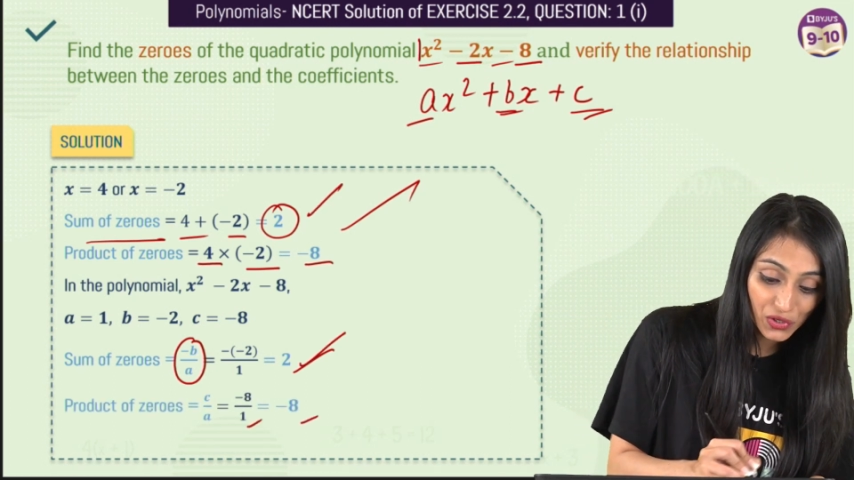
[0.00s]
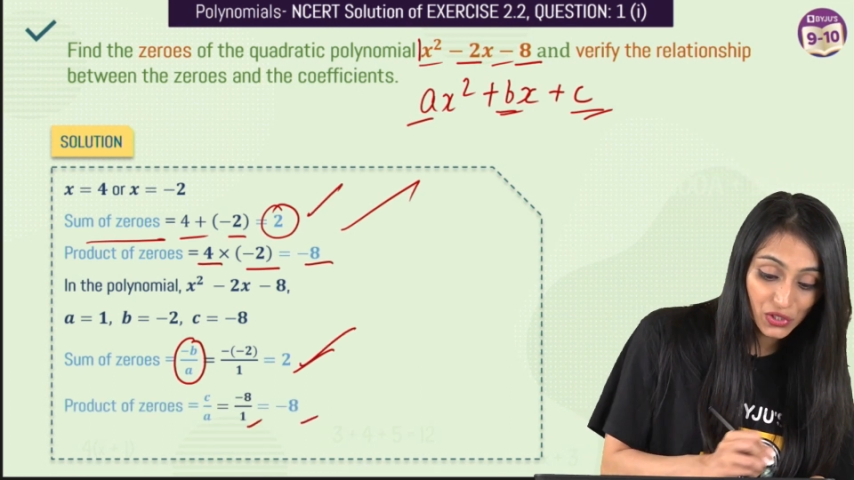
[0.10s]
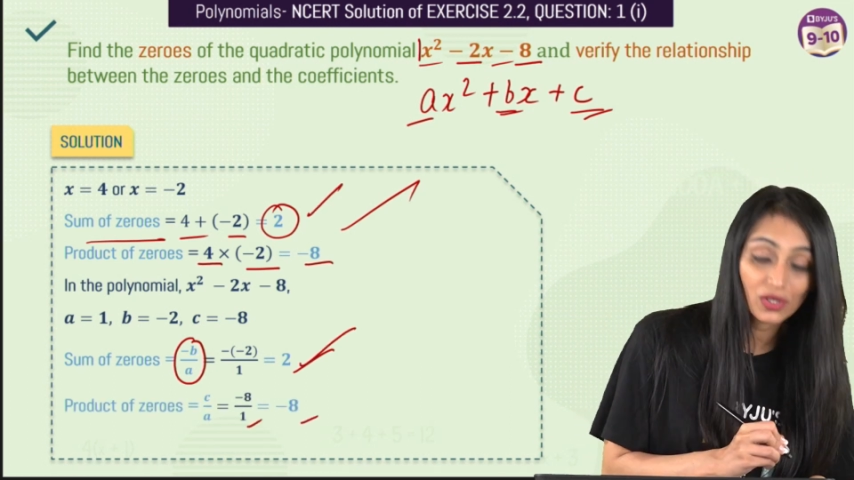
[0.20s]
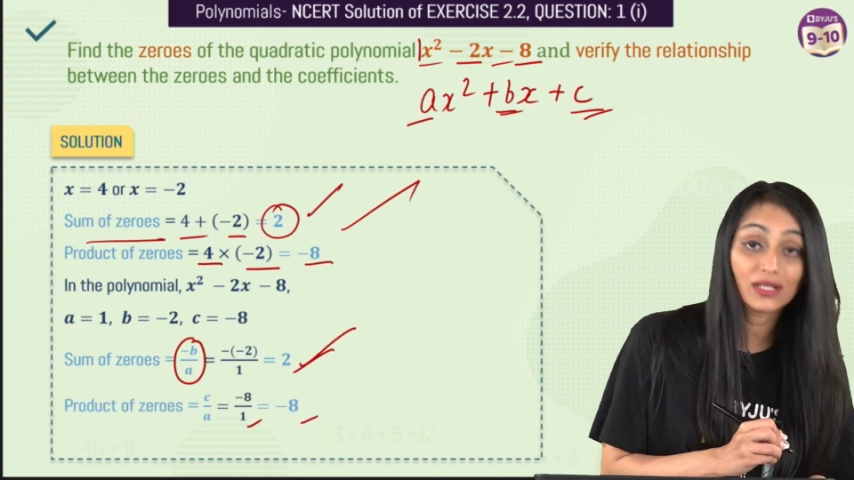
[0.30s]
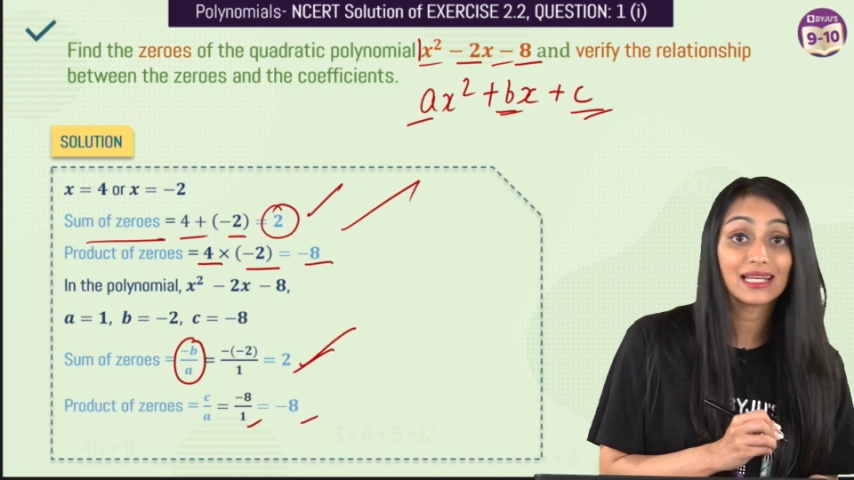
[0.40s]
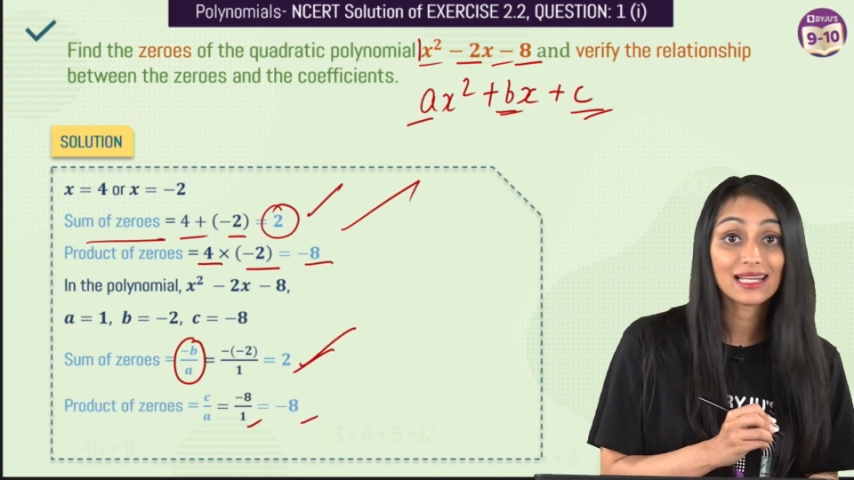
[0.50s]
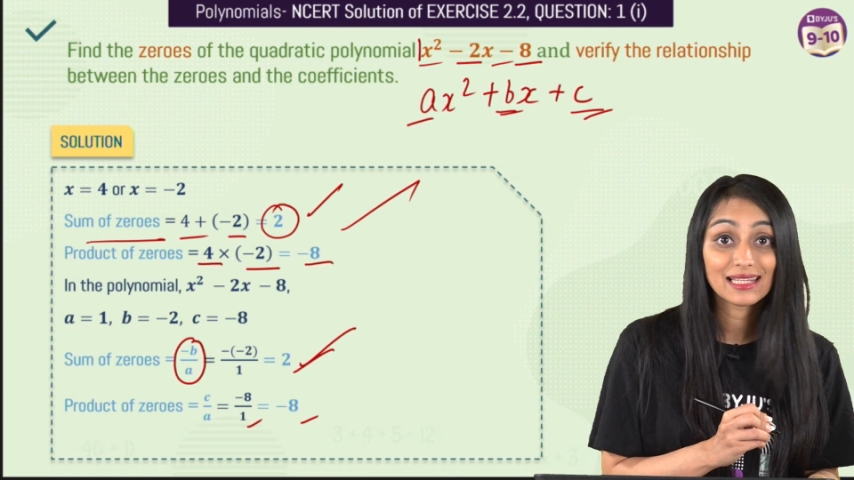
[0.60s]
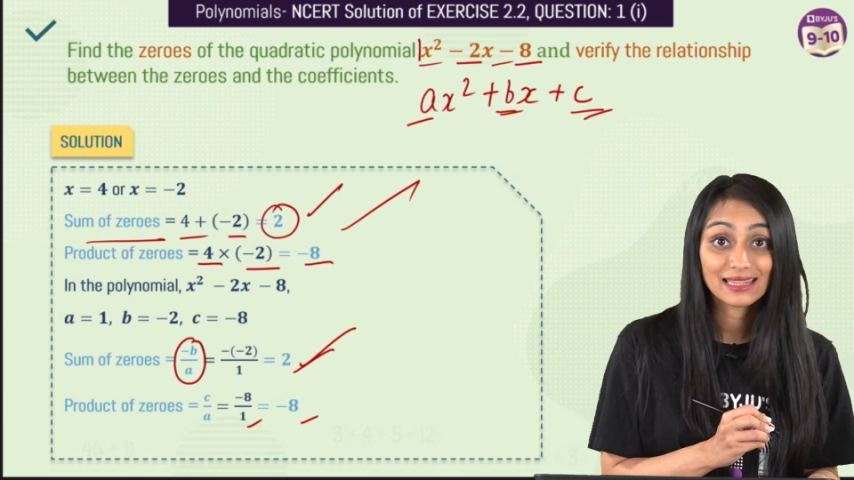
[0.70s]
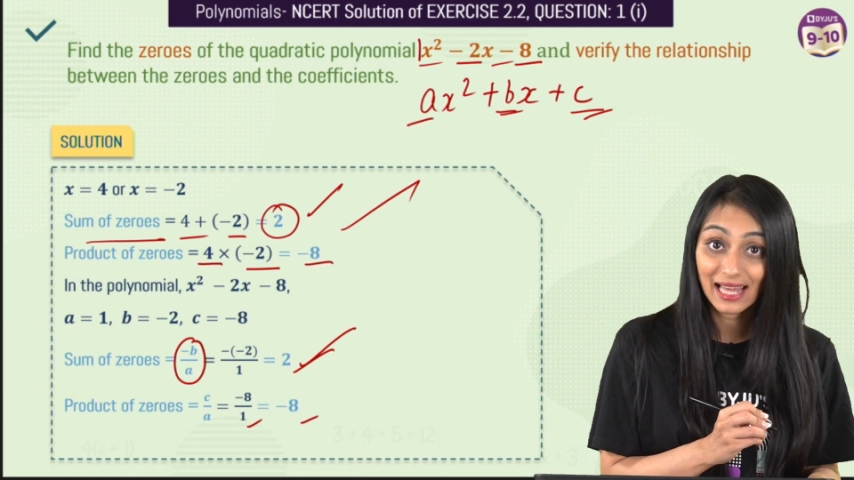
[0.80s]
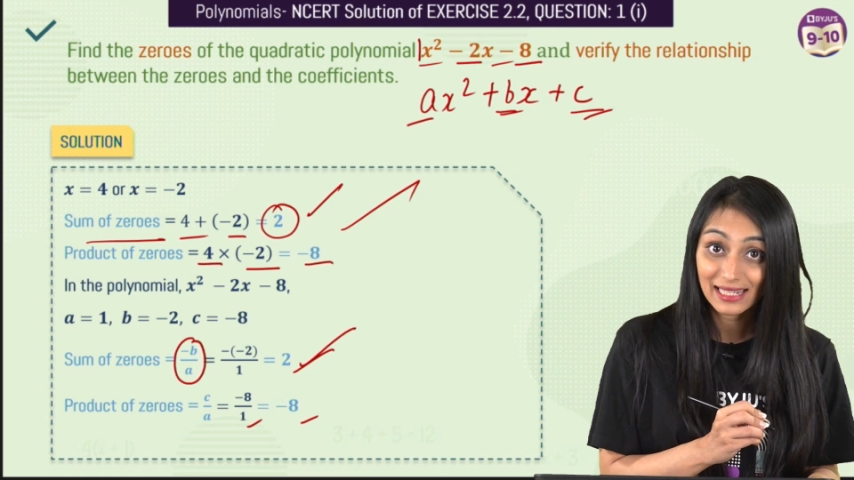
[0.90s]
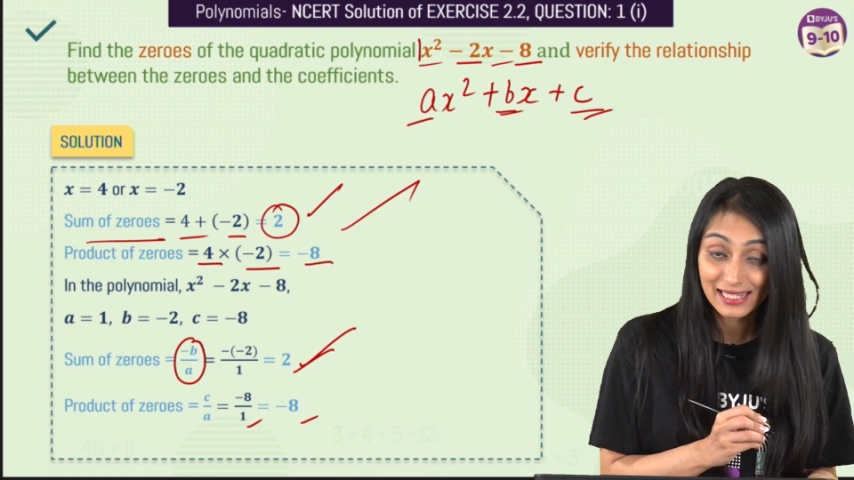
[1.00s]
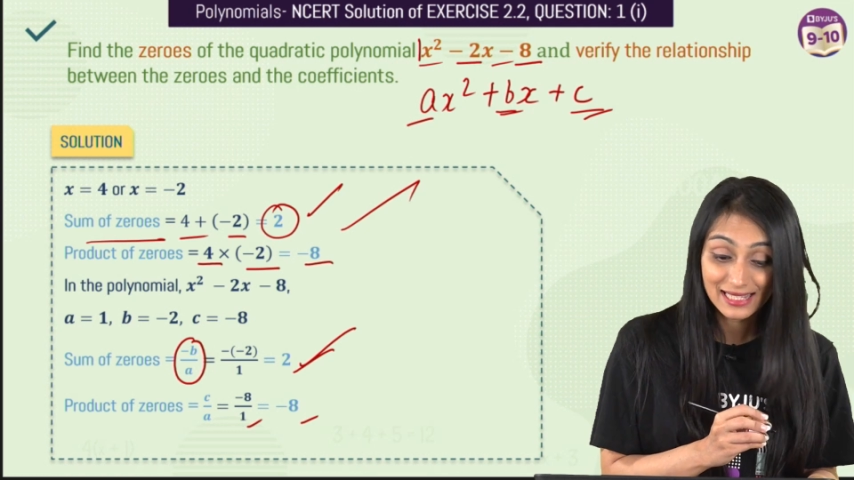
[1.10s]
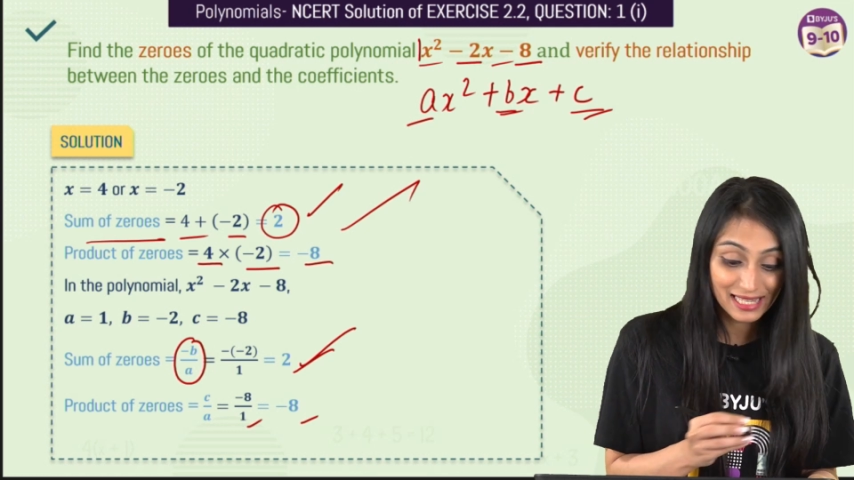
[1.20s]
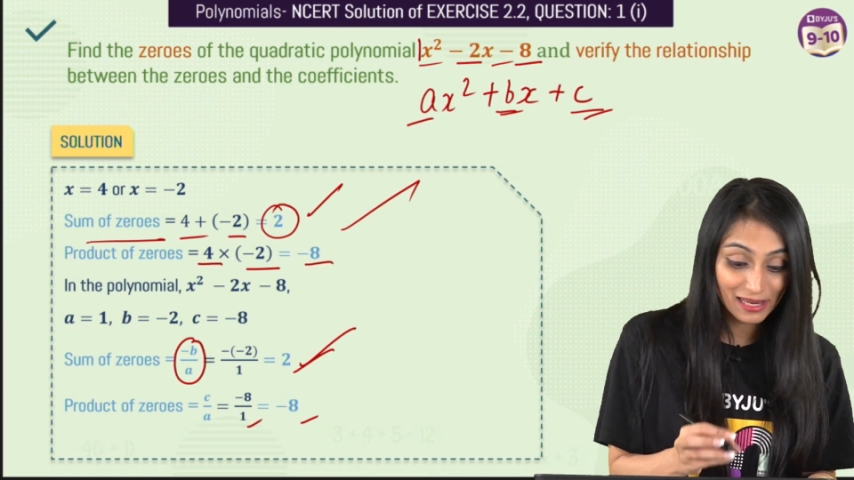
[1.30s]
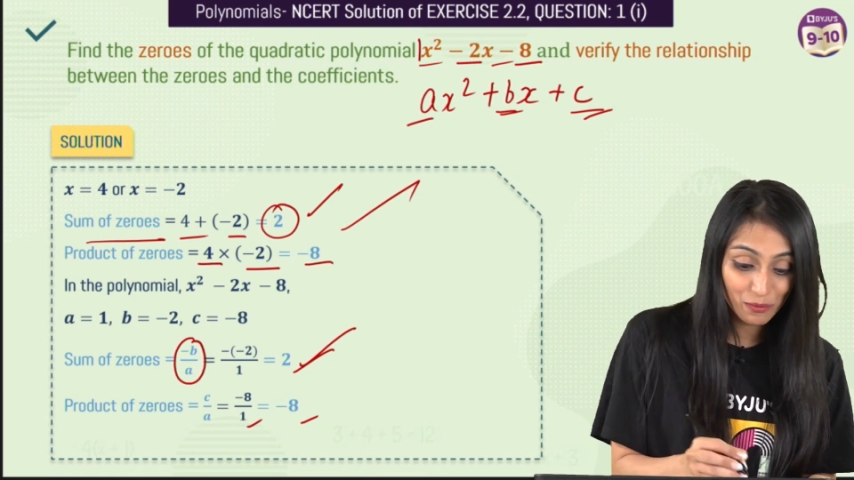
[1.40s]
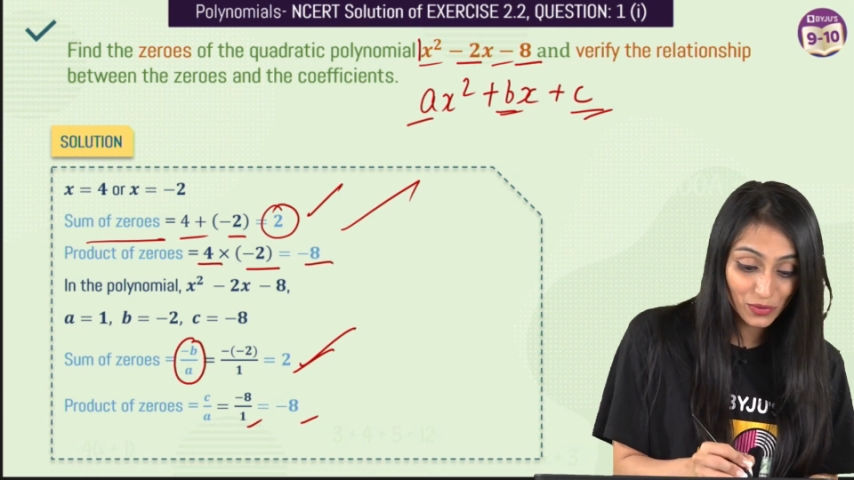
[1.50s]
here, that is same.